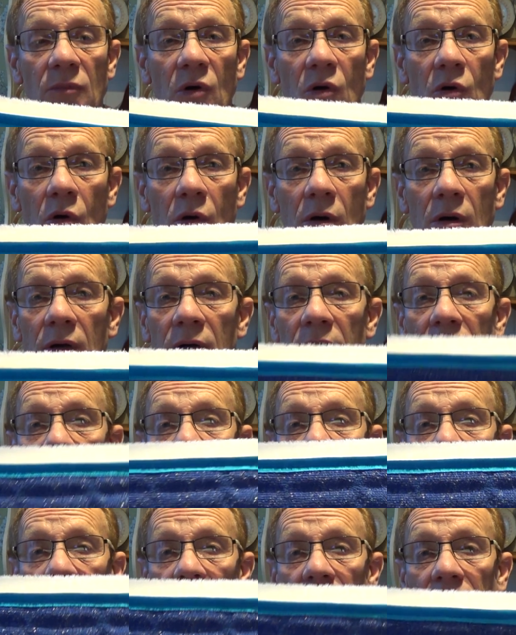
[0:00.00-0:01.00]
more
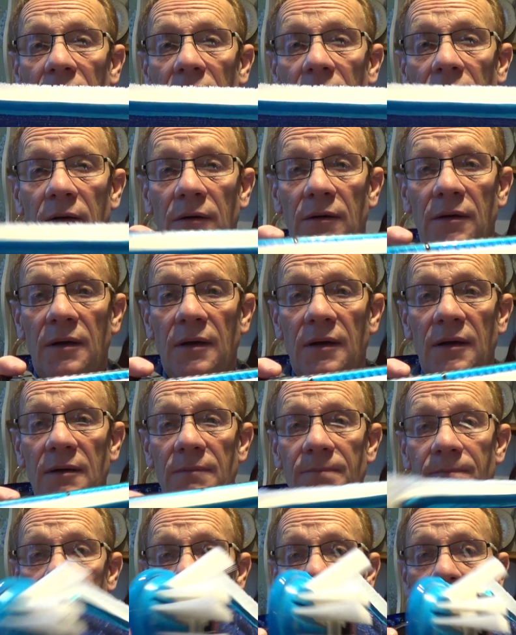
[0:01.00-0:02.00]

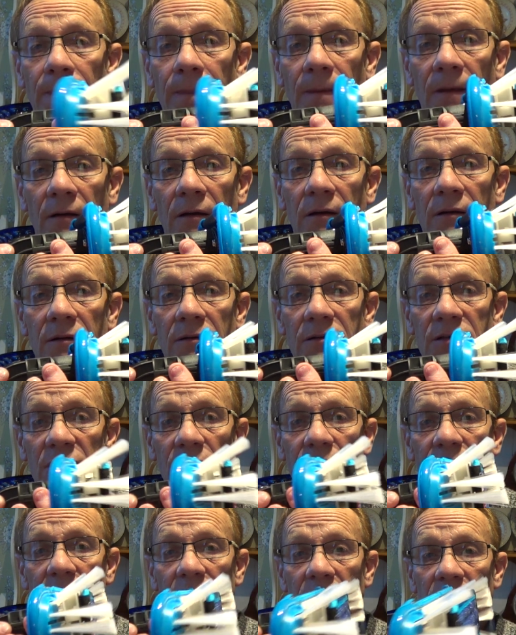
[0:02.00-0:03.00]
okay uh,
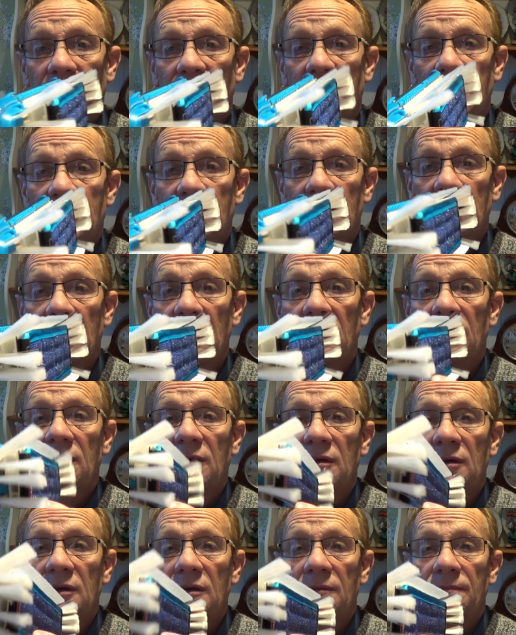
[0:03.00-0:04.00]
some people have mentioned that
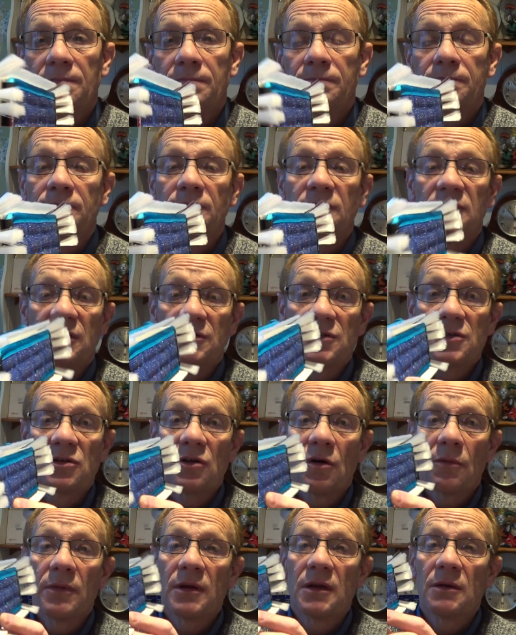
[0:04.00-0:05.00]
the there's
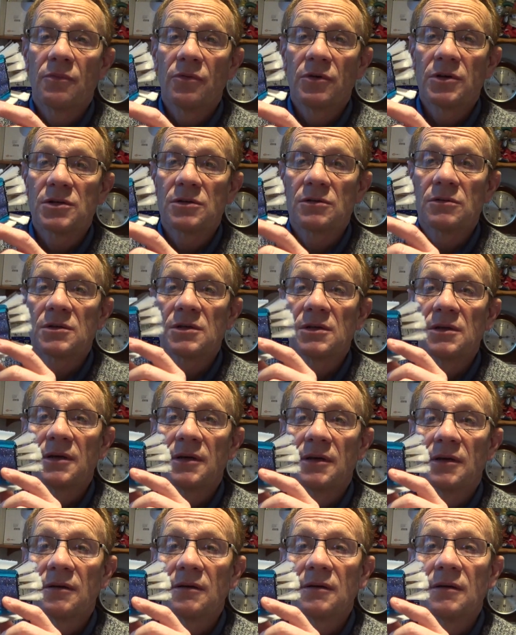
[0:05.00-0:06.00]
not many bristles in
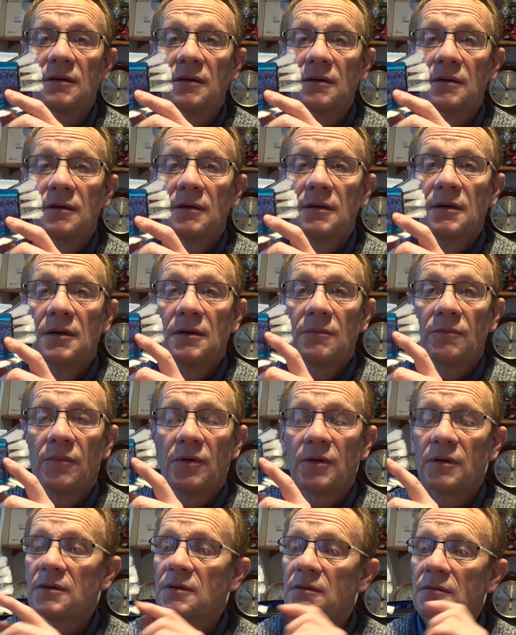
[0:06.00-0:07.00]
here
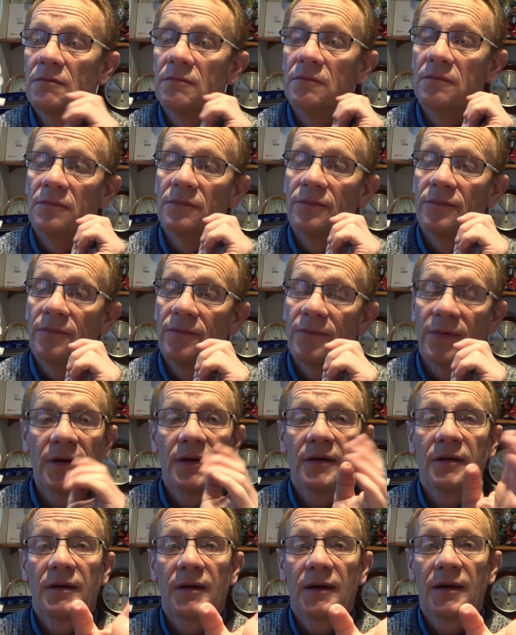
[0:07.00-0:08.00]
but
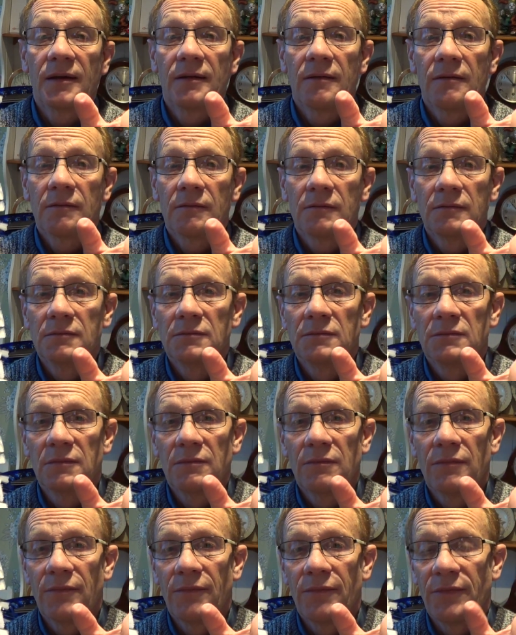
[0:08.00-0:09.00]
then again
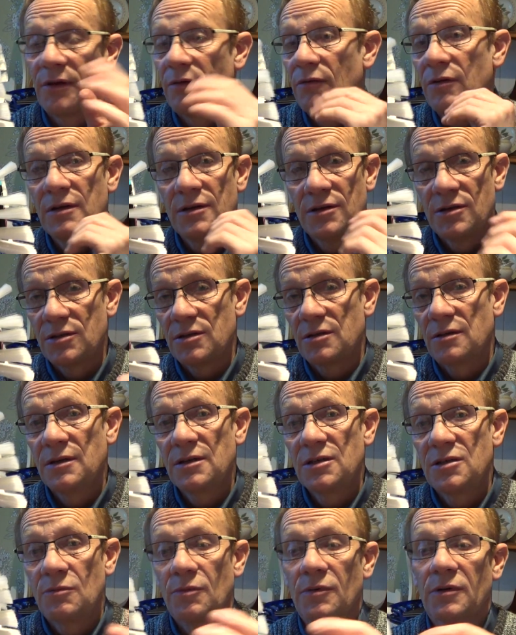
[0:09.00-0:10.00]
there really doesn't
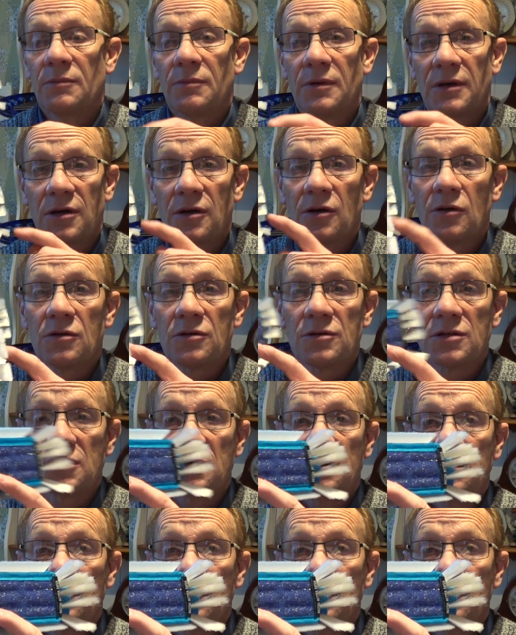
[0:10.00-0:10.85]
need to be because